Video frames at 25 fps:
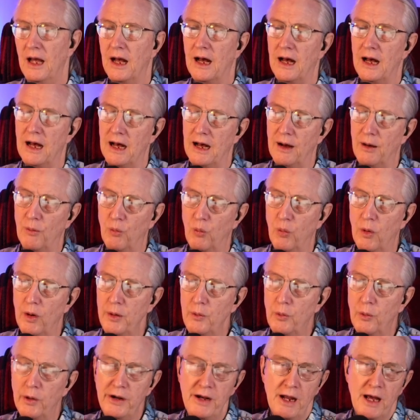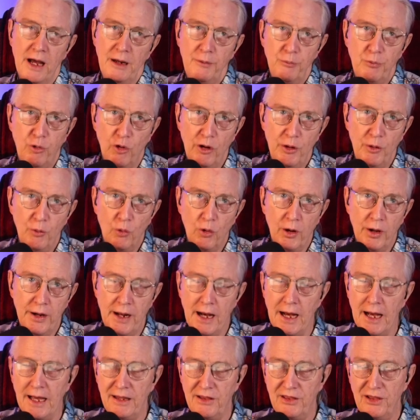
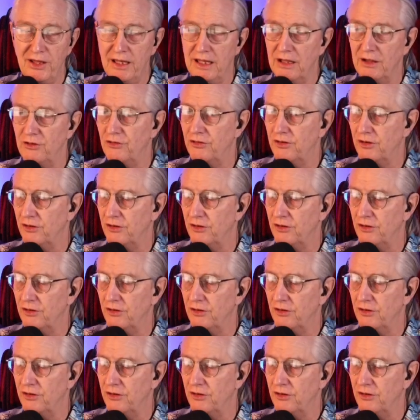119.1, I think, is the